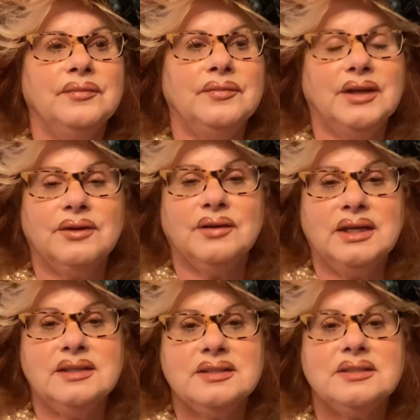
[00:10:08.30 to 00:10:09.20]
there
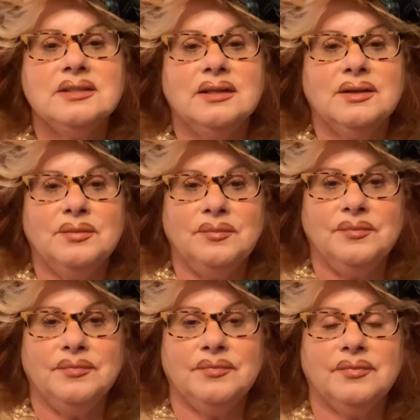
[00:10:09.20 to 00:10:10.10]
is
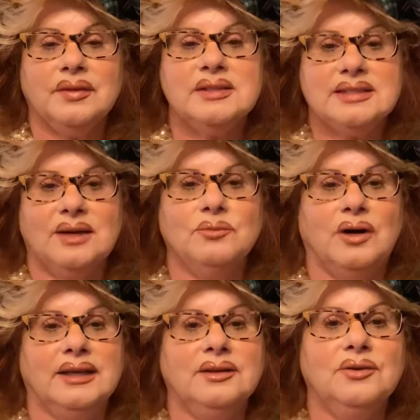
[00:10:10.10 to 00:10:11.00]

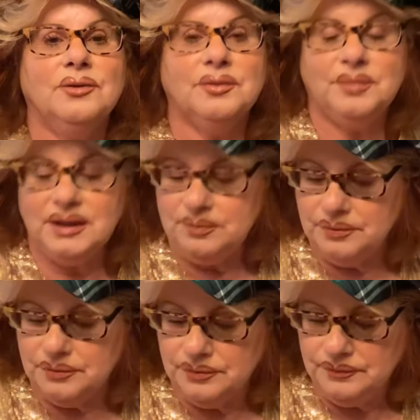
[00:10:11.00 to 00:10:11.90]
someone or
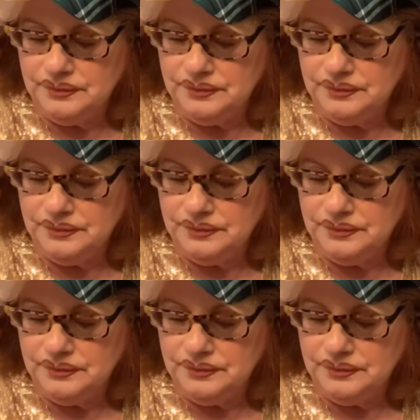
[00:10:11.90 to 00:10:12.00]
people